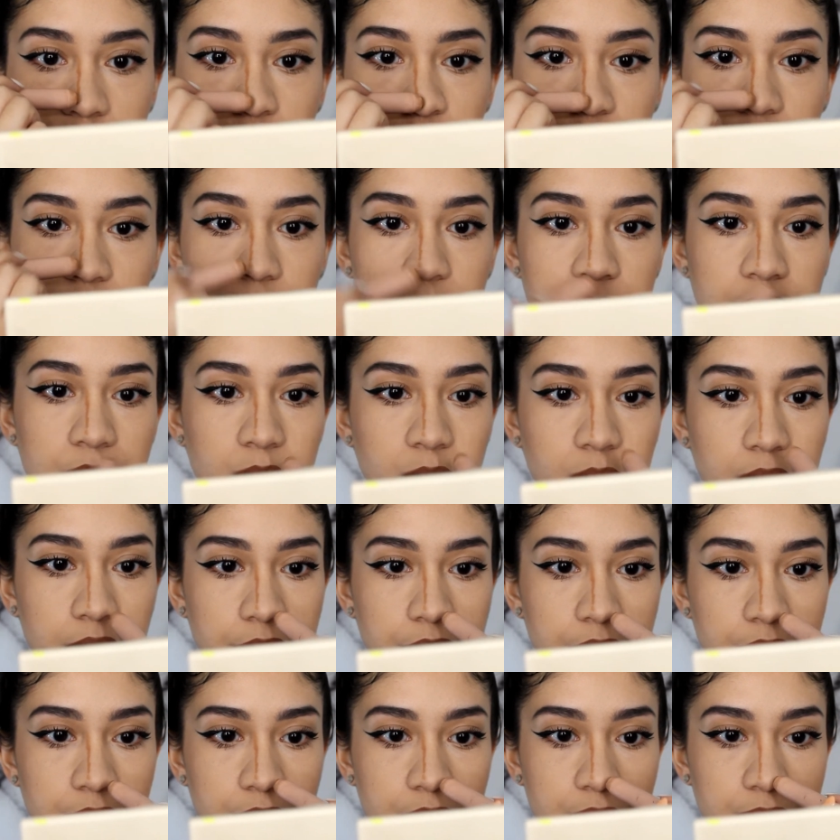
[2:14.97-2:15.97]
you would want
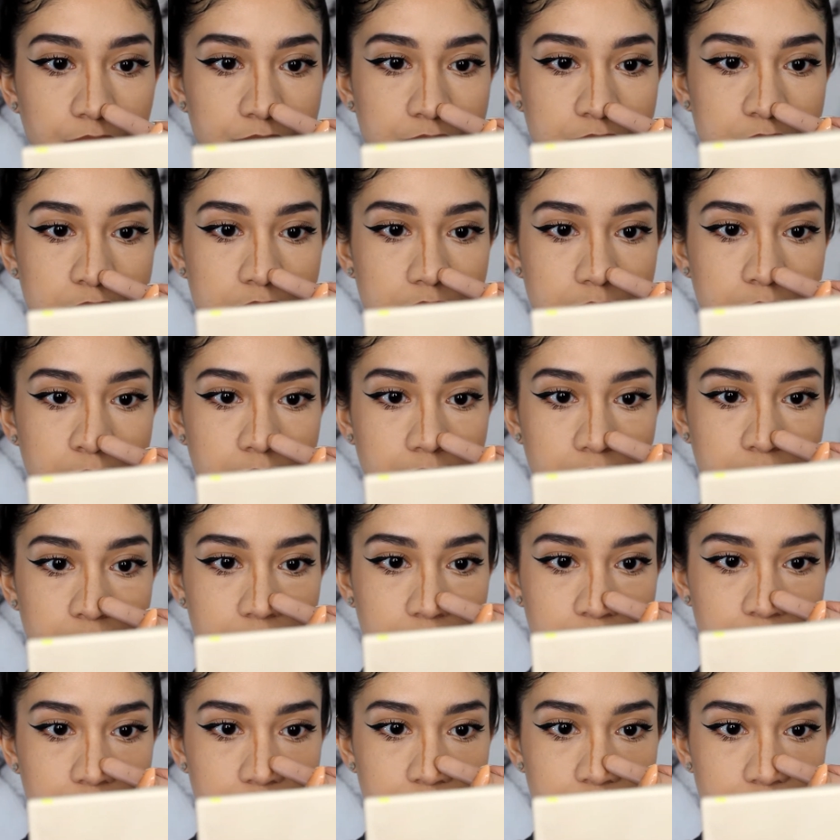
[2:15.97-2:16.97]
your nose to be
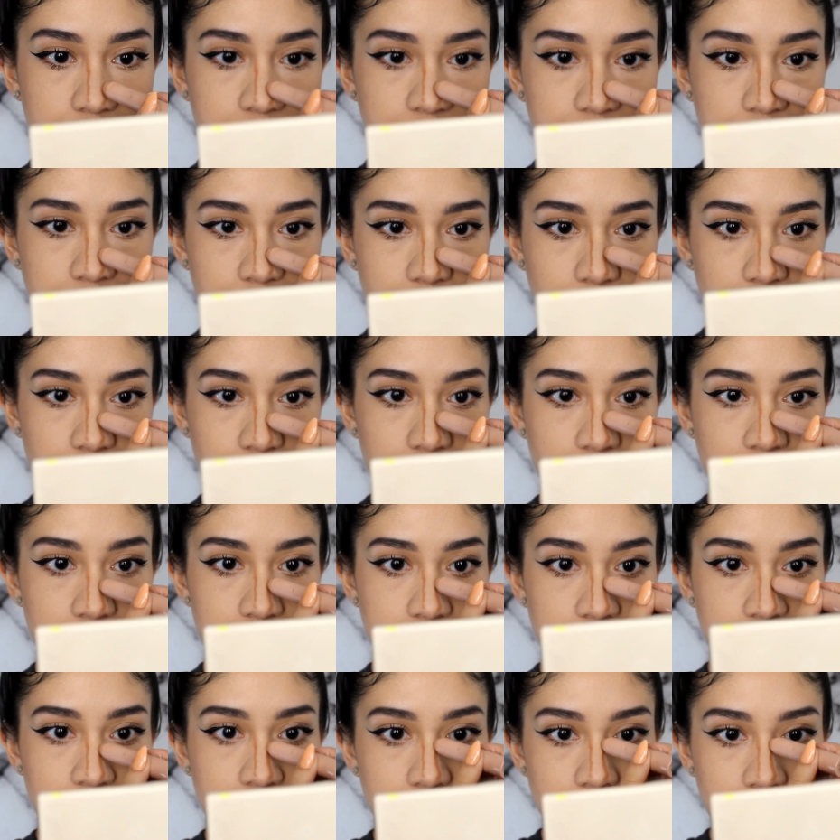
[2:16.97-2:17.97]
thinner. Okay,
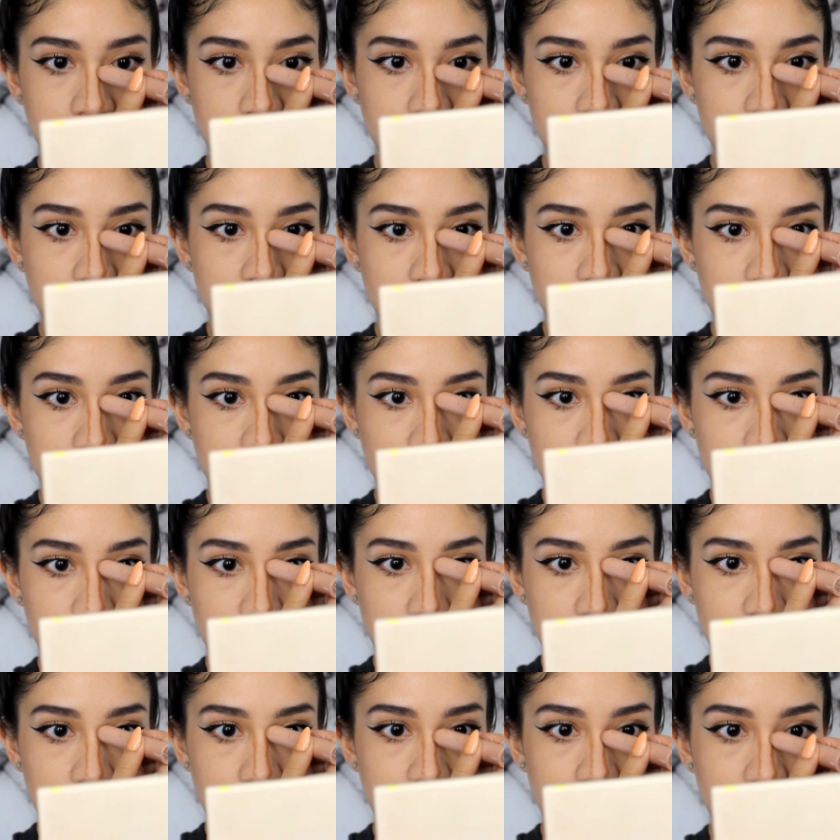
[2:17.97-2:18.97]

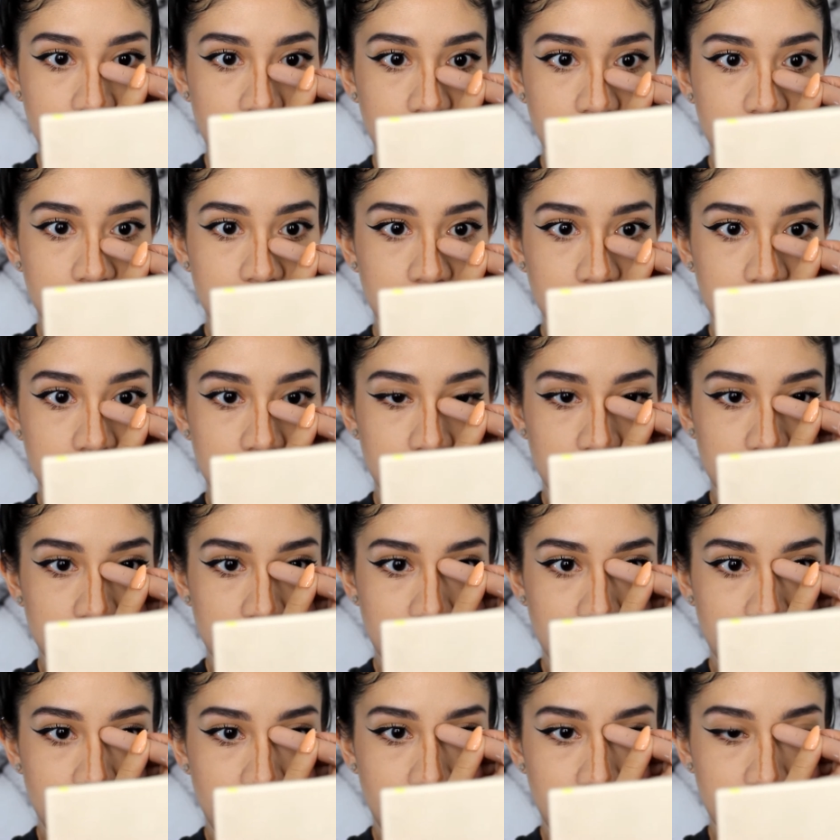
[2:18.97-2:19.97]
and
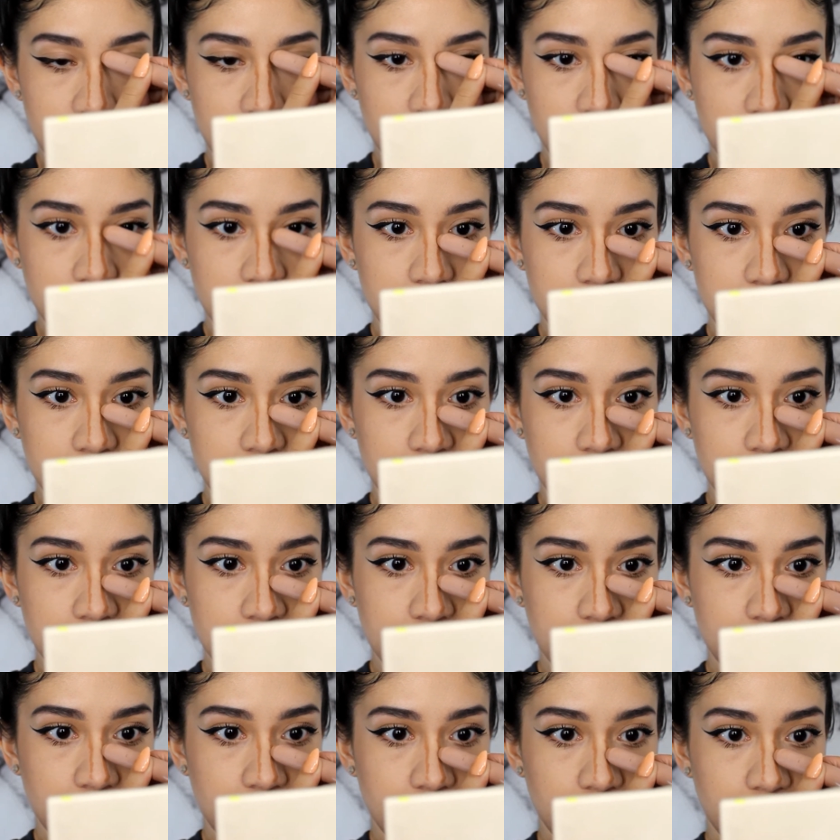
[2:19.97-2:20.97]
I want it to be
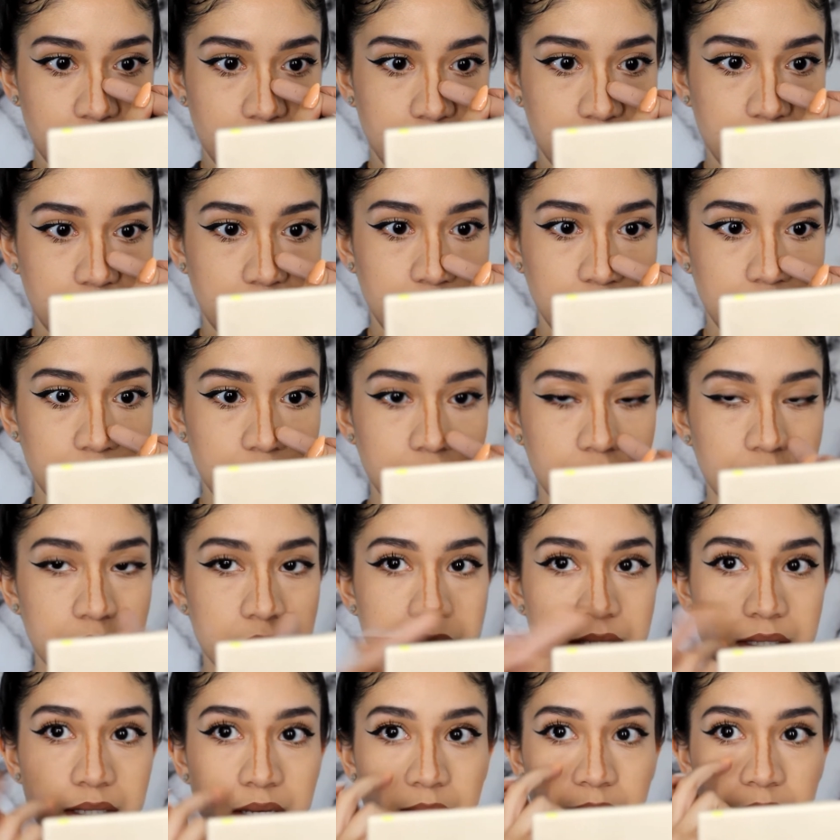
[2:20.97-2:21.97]
thinner right here.
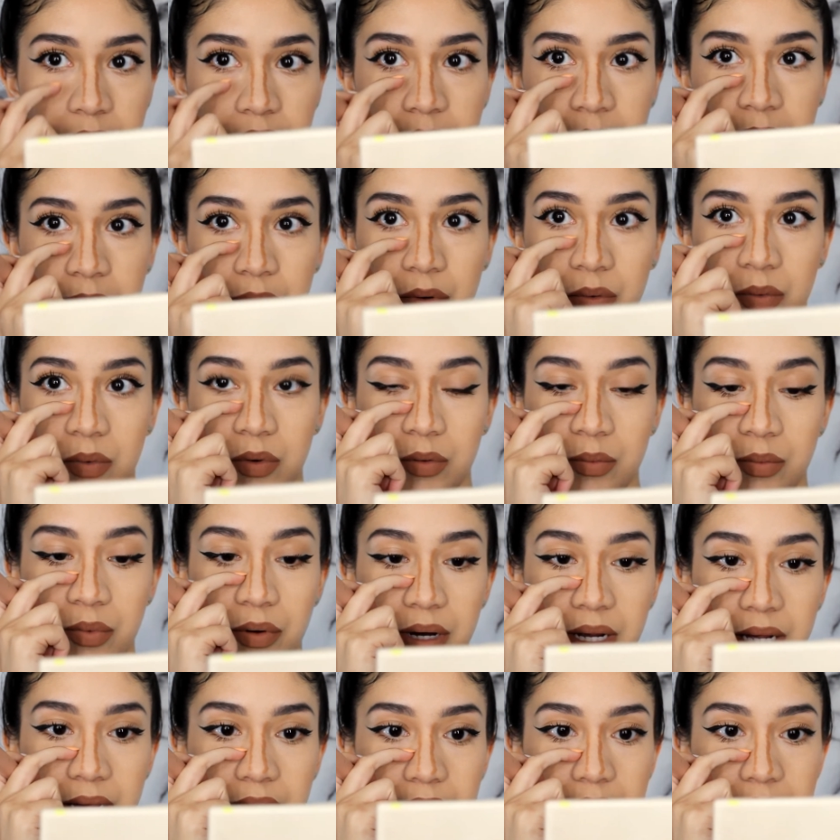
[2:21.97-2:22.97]
Some people will
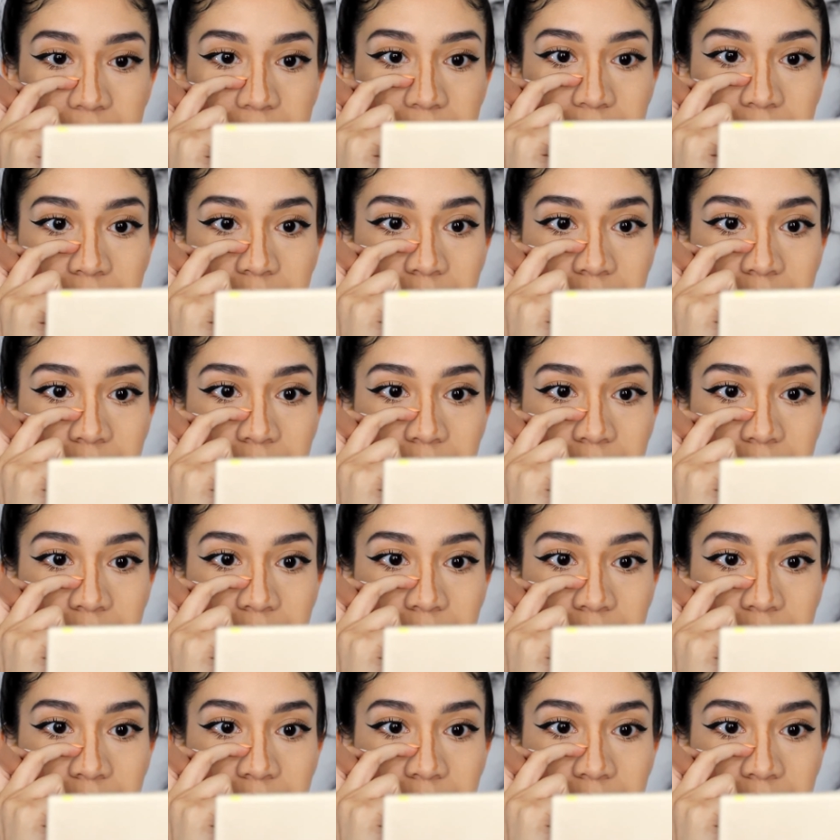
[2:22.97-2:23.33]
bring it